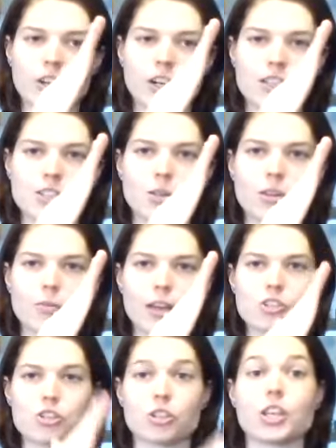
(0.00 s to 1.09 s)
until
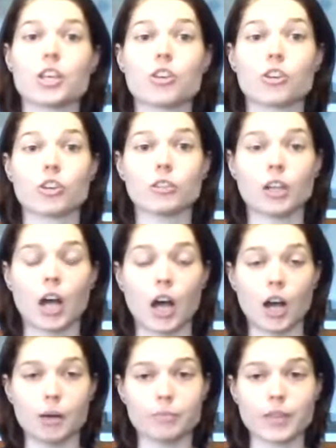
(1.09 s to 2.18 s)
eventually you're
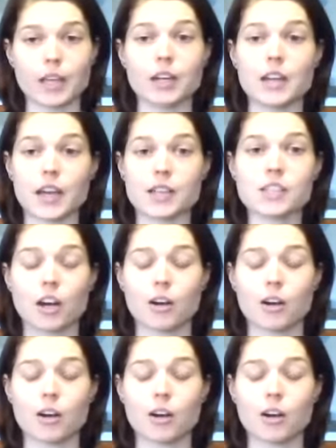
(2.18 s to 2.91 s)
in a nice,